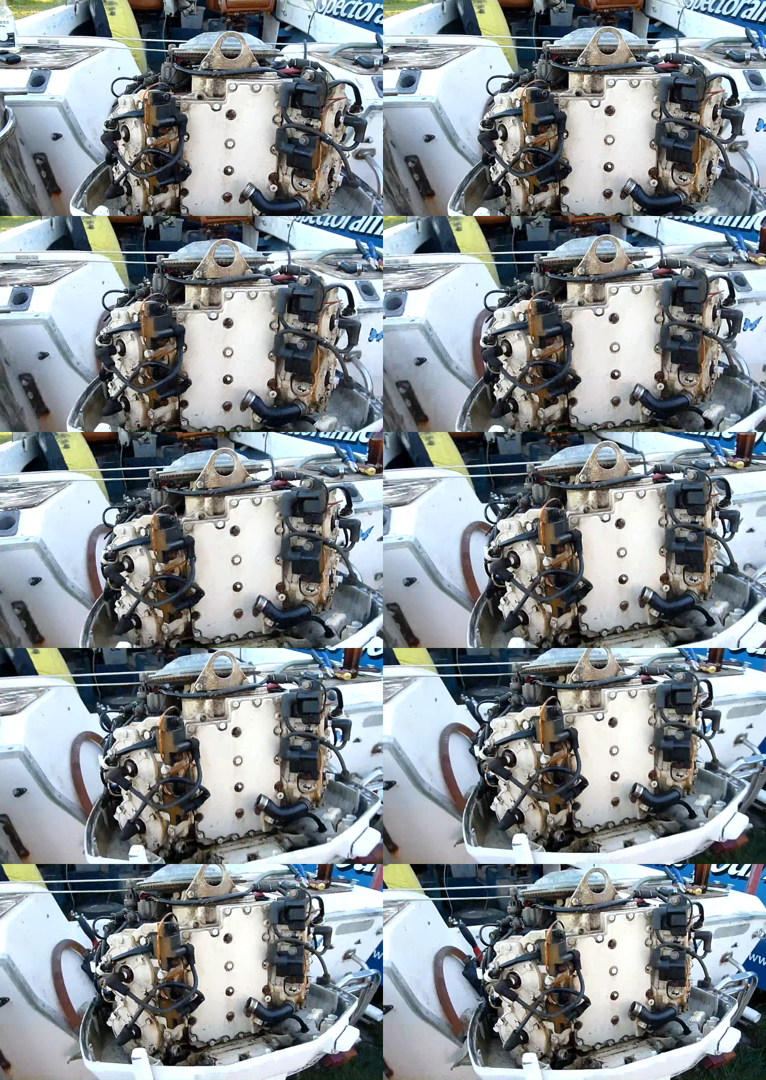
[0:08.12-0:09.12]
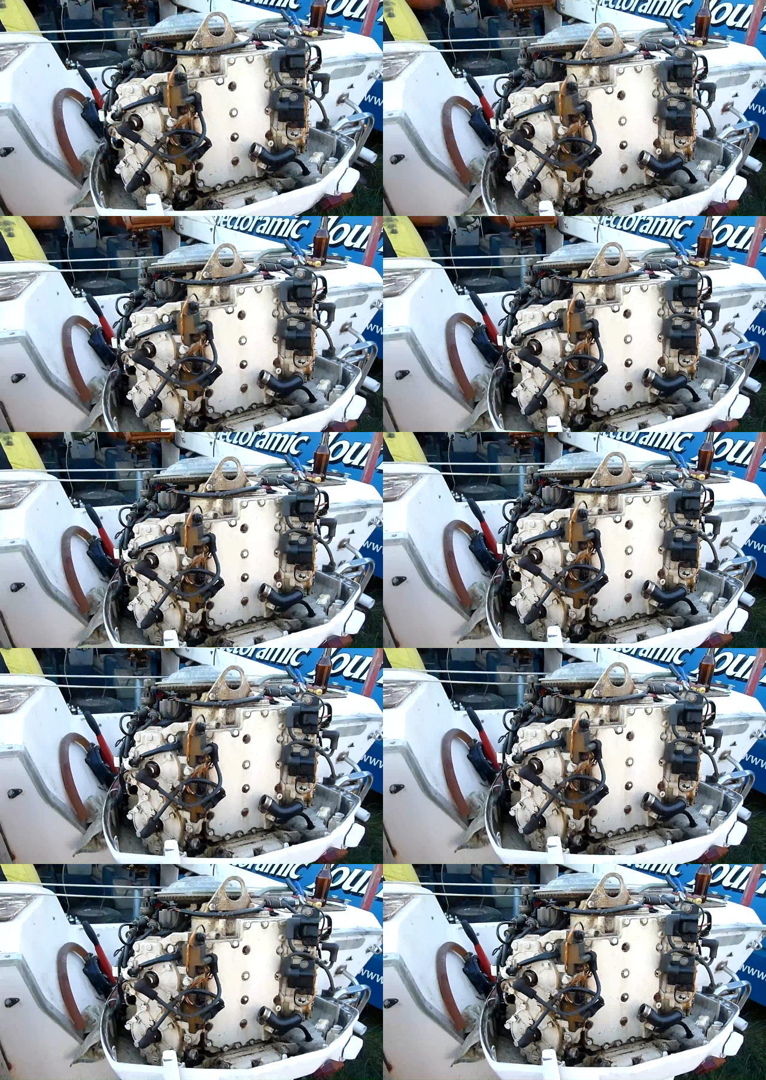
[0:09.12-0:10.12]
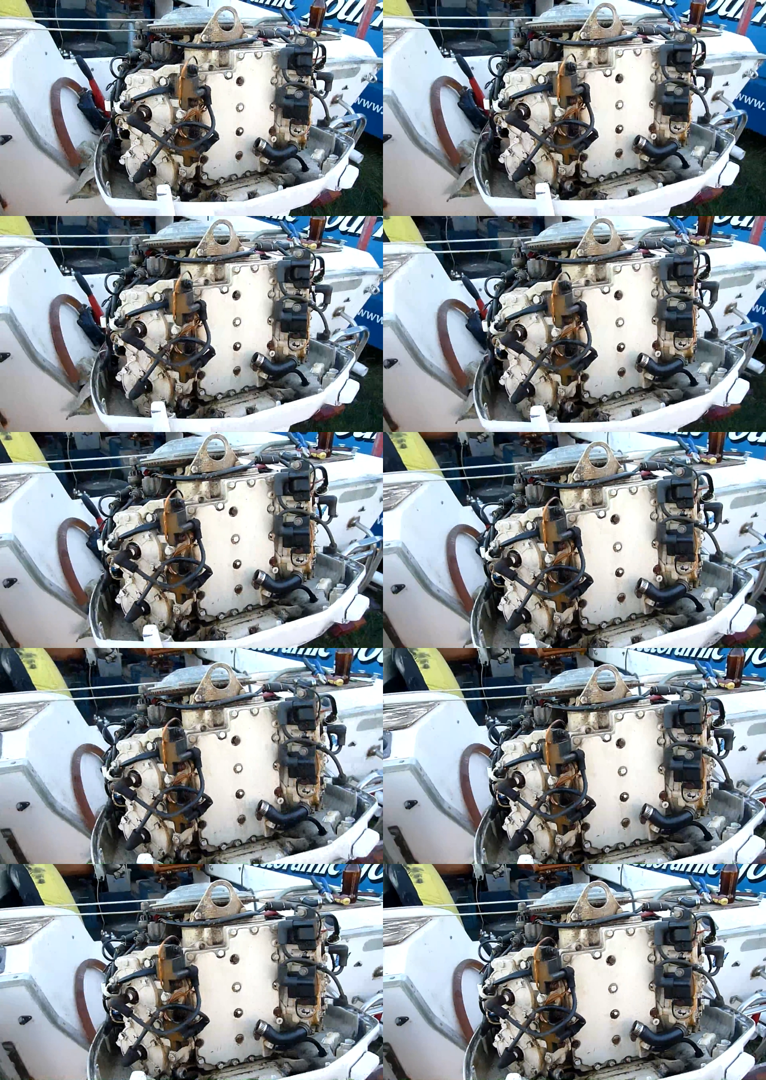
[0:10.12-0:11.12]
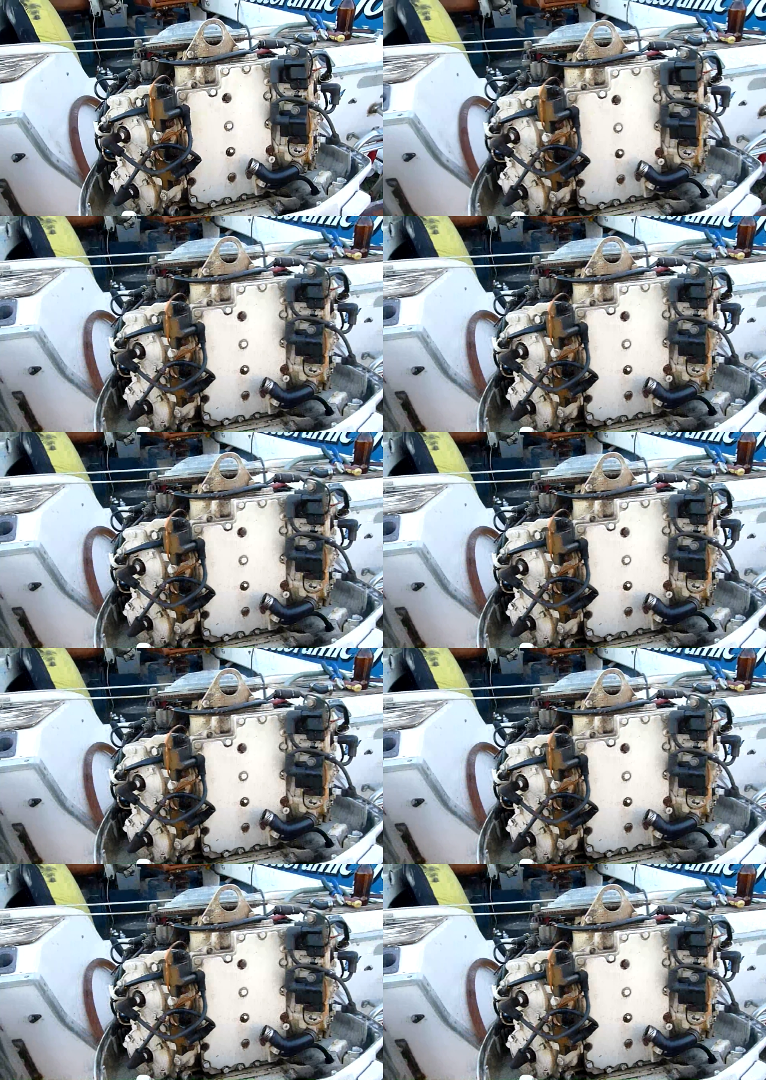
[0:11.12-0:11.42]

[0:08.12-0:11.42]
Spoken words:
No face is visible, so there are no lips to read.